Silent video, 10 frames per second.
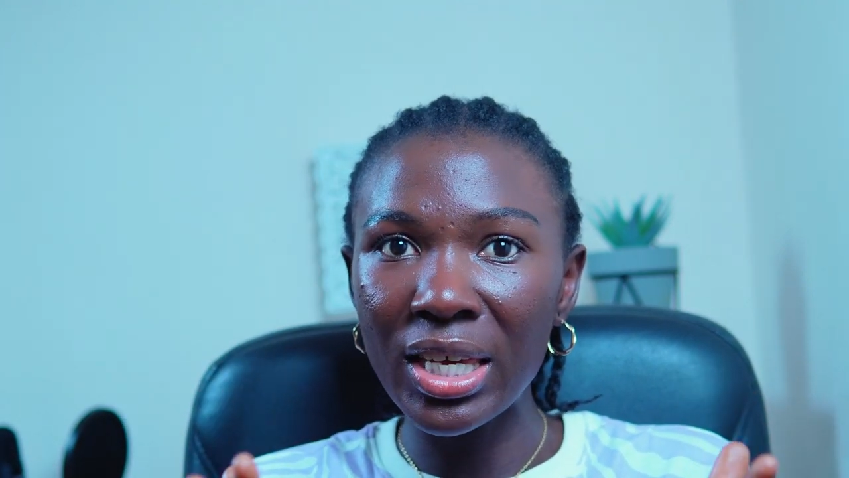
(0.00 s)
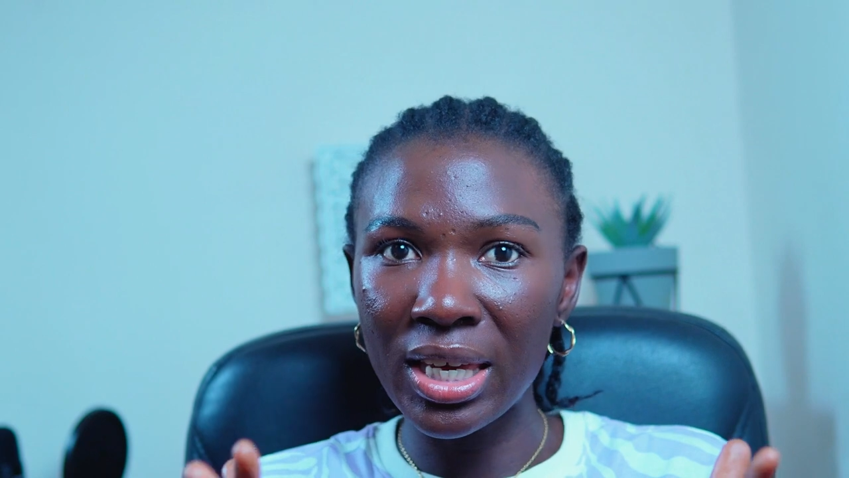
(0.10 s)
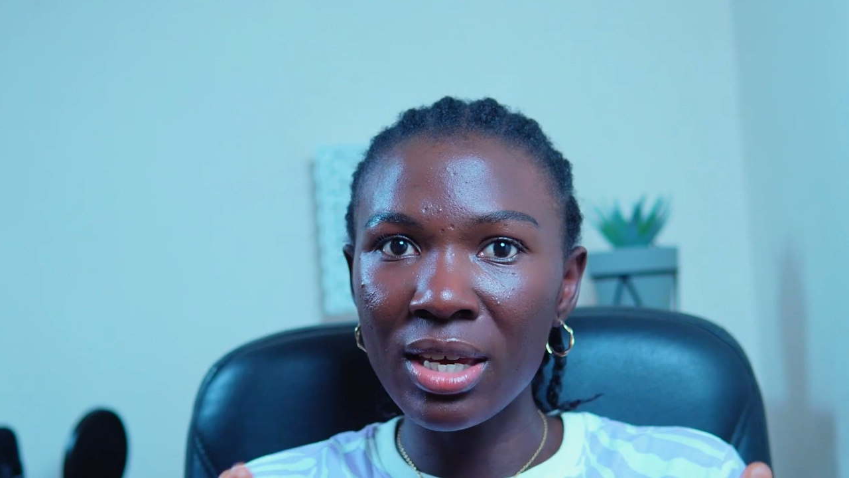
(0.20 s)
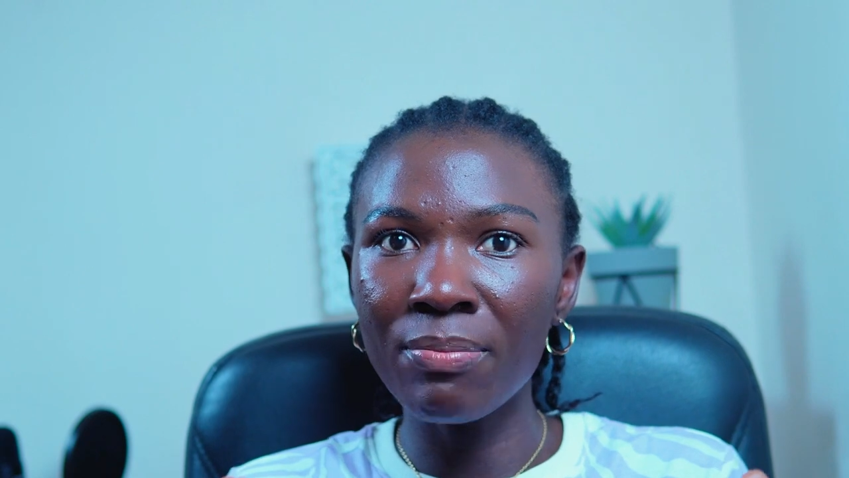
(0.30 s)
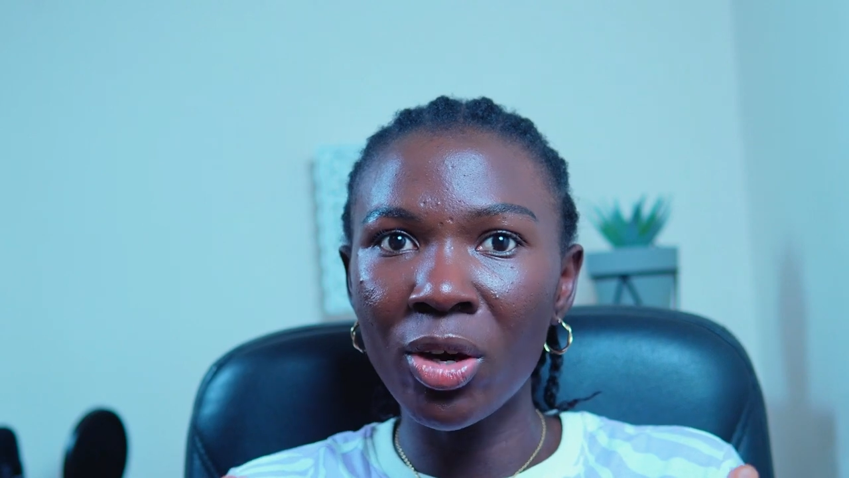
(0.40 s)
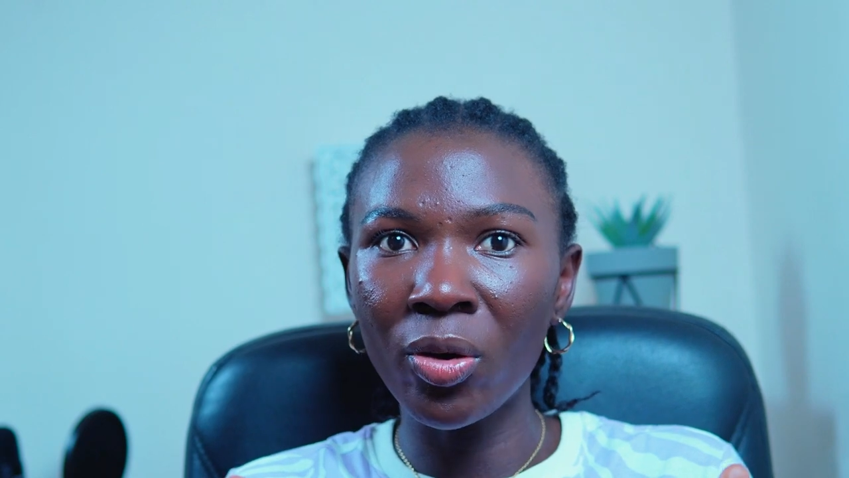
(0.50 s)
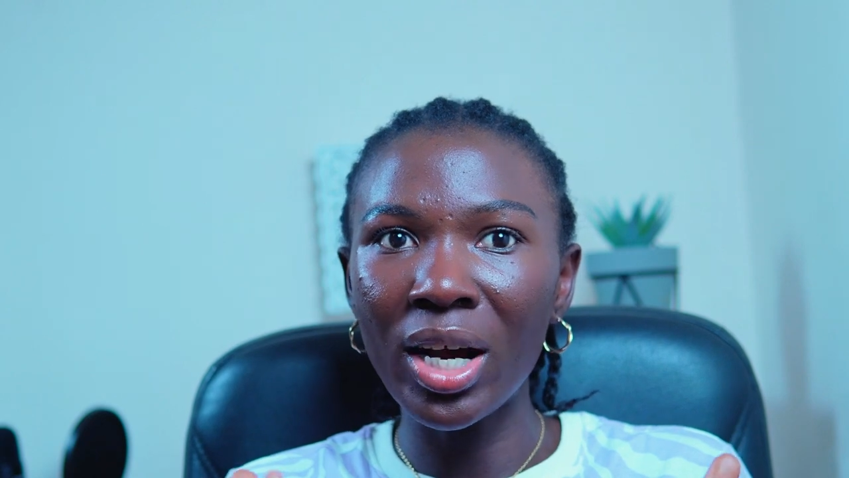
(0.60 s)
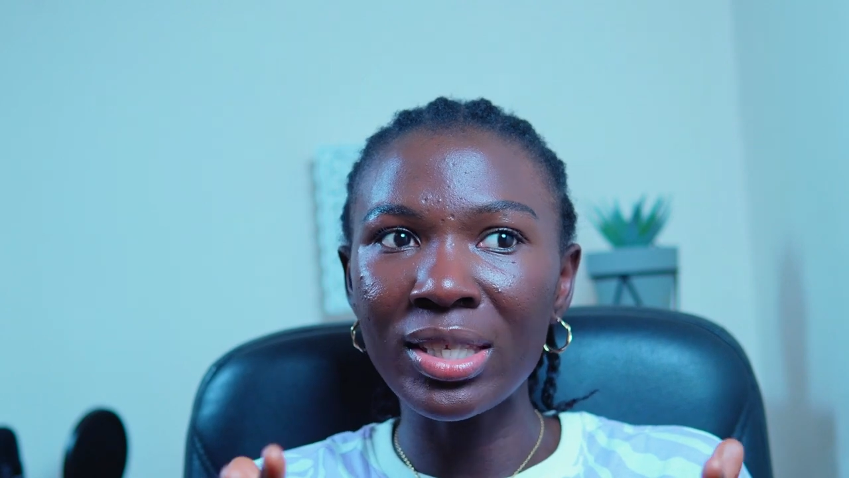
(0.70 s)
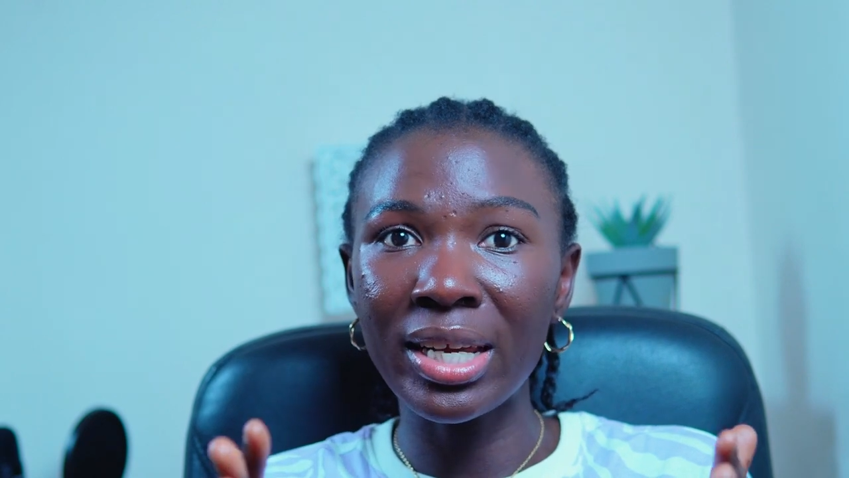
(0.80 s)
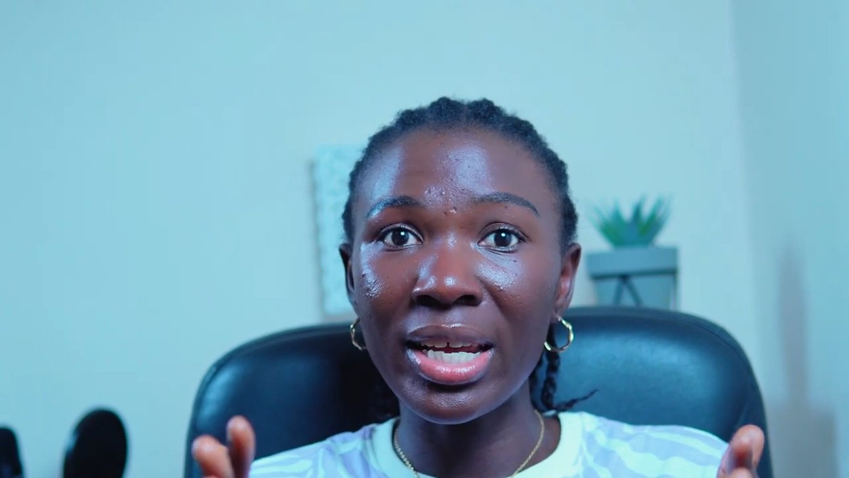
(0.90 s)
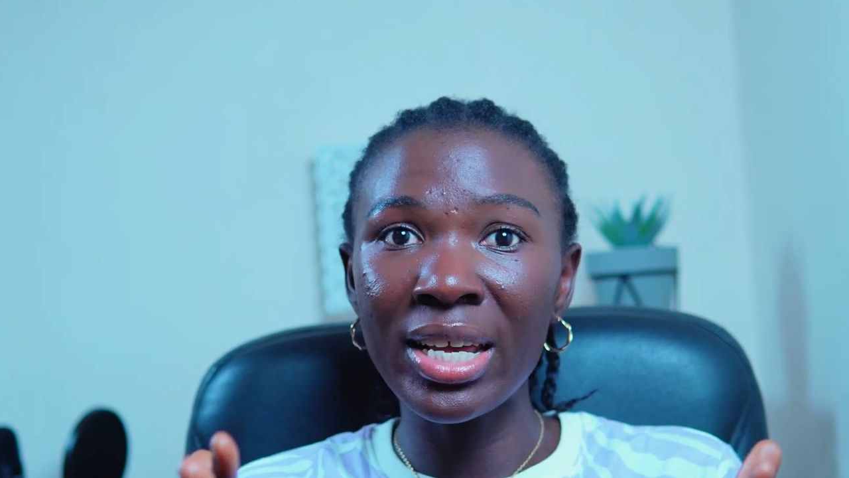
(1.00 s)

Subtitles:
the email as an